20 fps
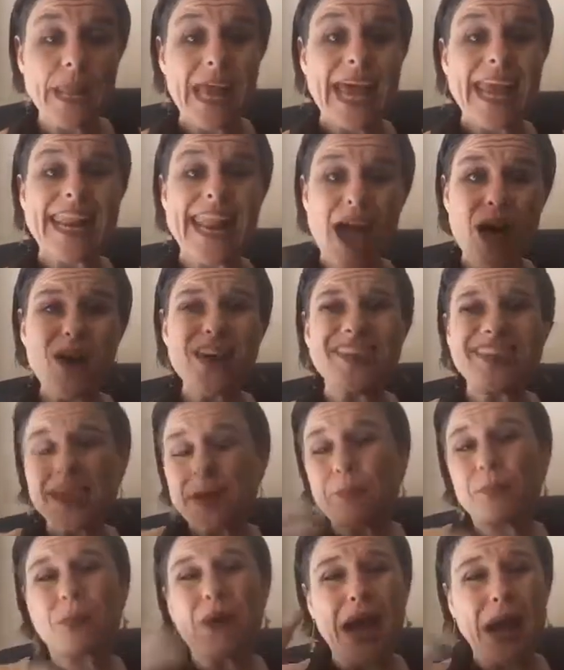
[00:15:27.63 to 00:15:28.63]
Now I
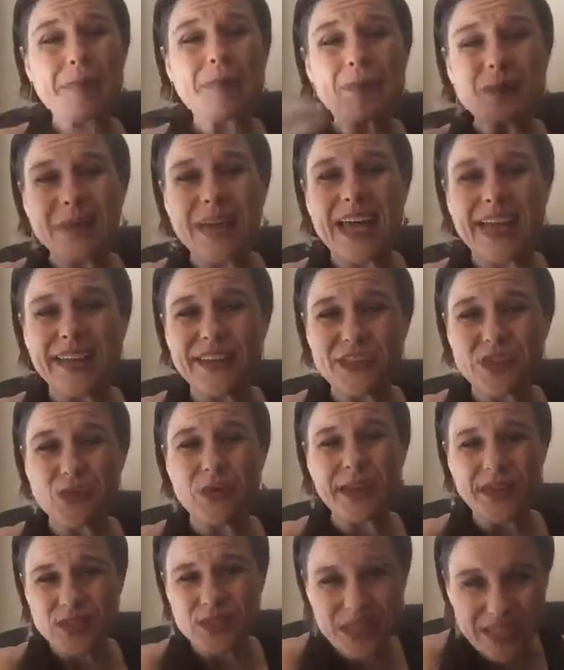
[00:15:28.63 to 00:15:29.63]
think probably I could do
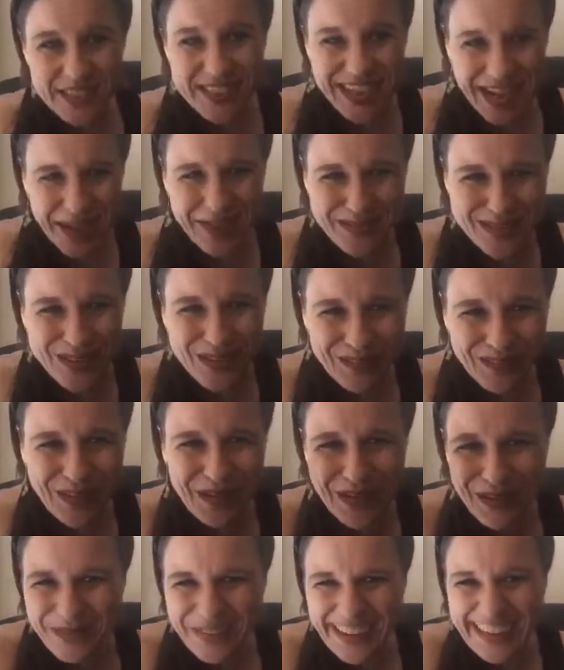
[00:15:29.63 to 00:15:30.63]
18 times in a
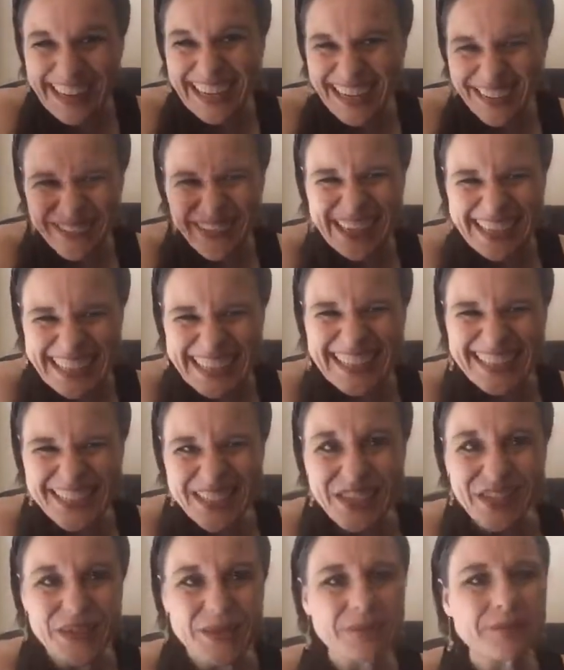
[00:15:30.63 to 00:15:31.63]
row if I needed
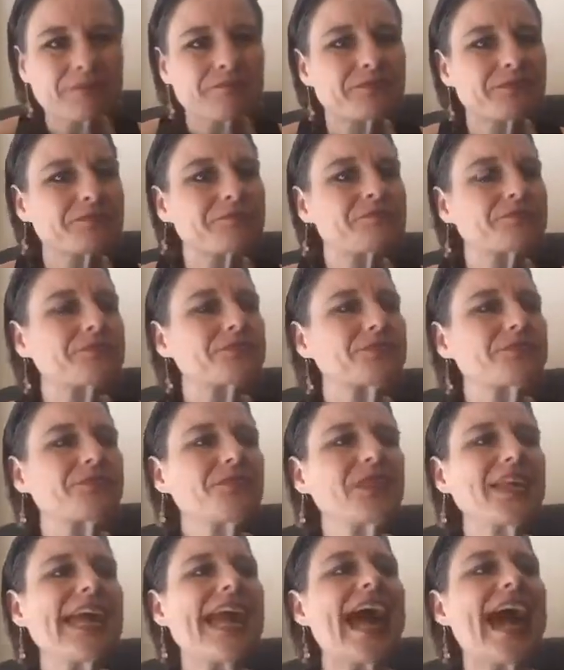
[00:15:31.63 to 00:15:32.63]
to.
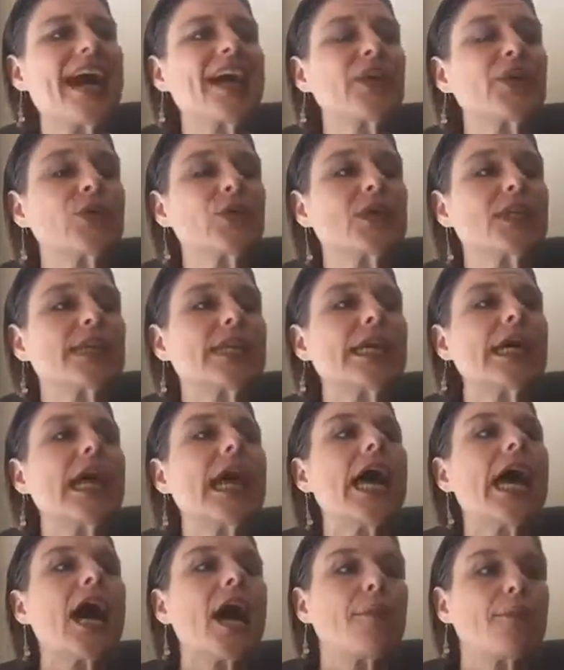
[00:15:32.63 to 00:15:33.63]
Accurately,
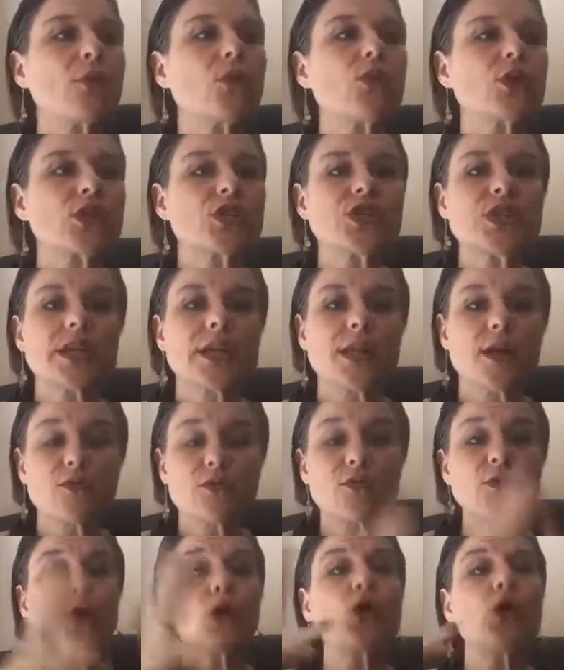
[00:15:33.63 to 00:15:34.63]
a
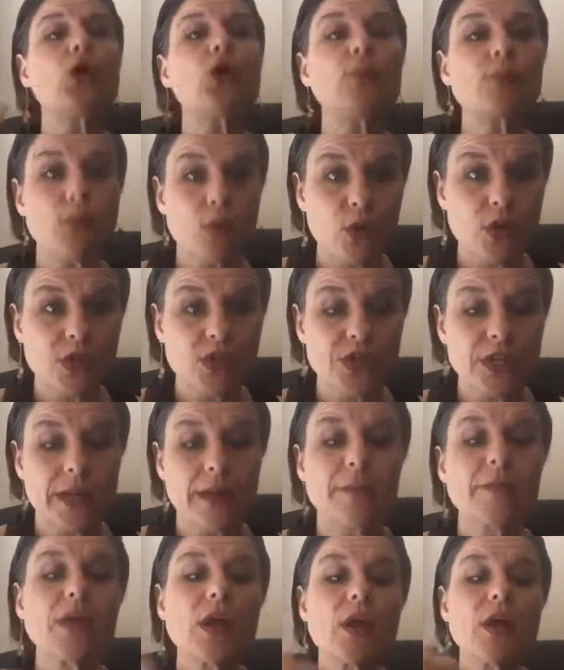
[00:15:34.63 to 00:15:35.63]
full portion.
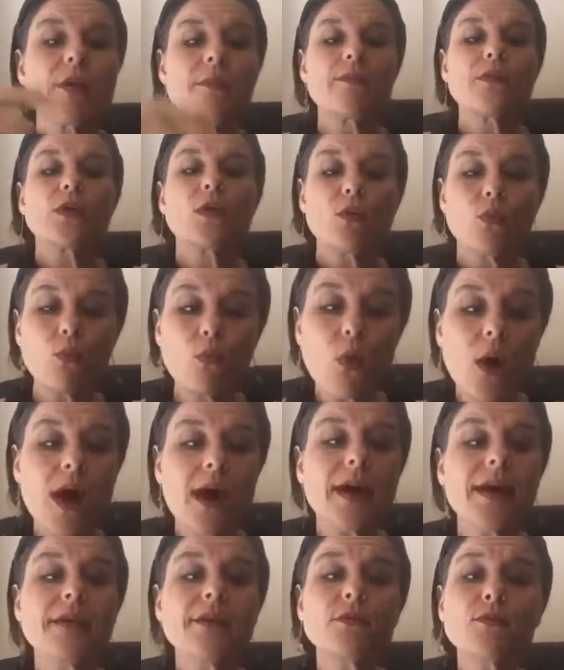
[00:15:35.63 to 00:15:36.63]

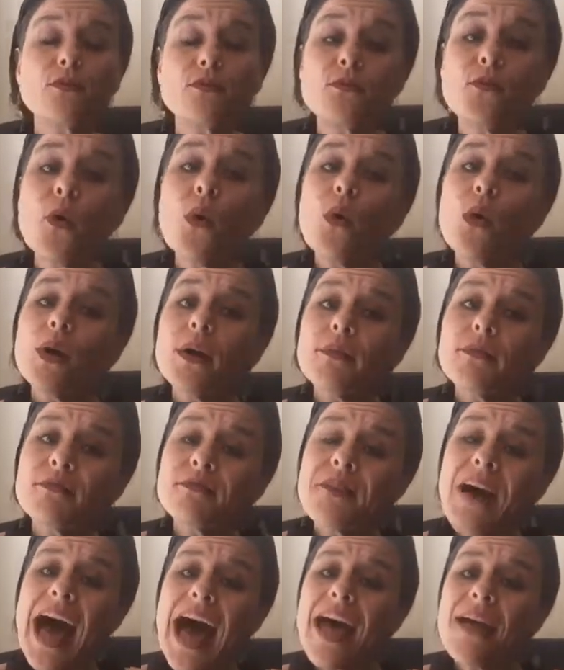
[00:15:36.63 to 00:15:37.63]
1, 4,
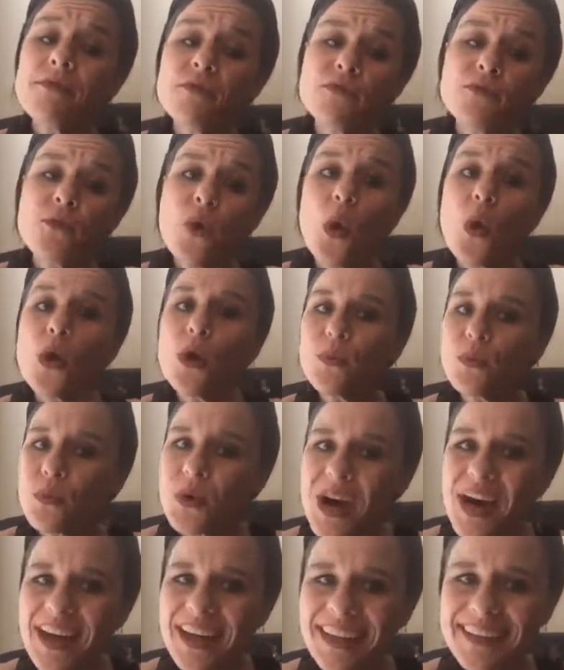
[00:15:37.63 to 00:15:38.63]
5, 4,
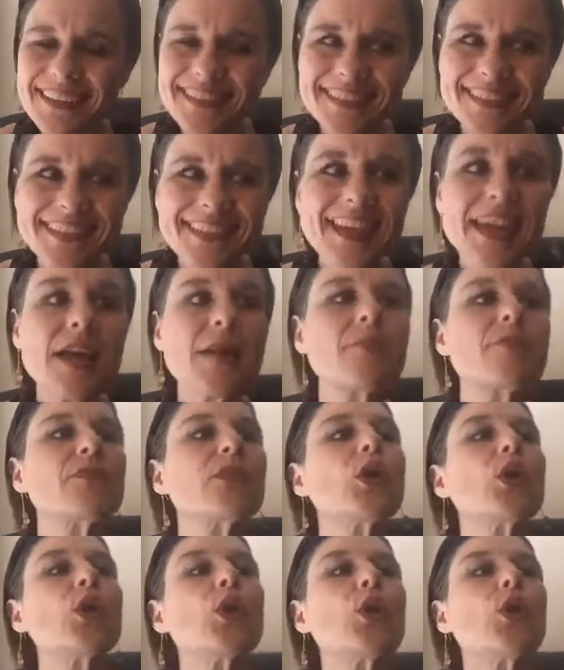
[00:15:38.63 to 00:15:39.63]
1.
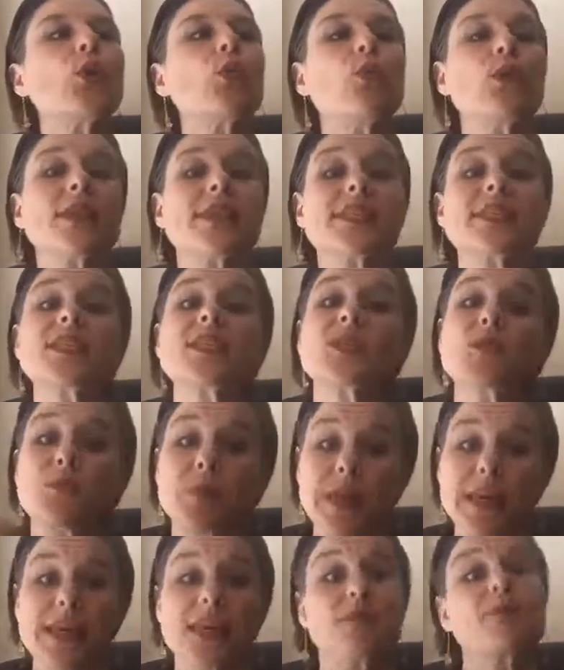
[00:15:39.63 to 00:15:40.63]
With a
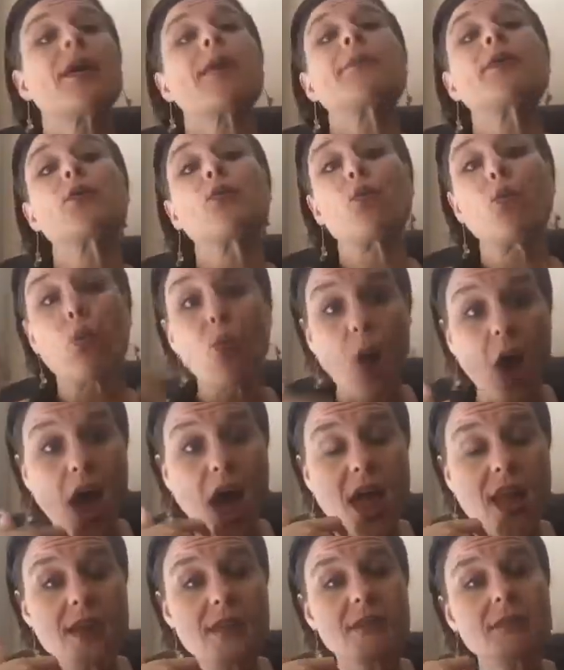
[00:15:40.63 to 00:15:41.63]
speed of maybe
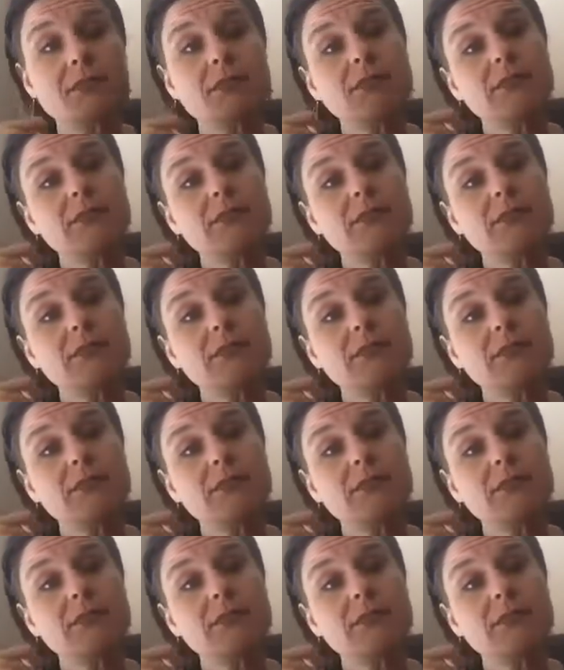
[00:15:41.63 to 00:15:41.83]
1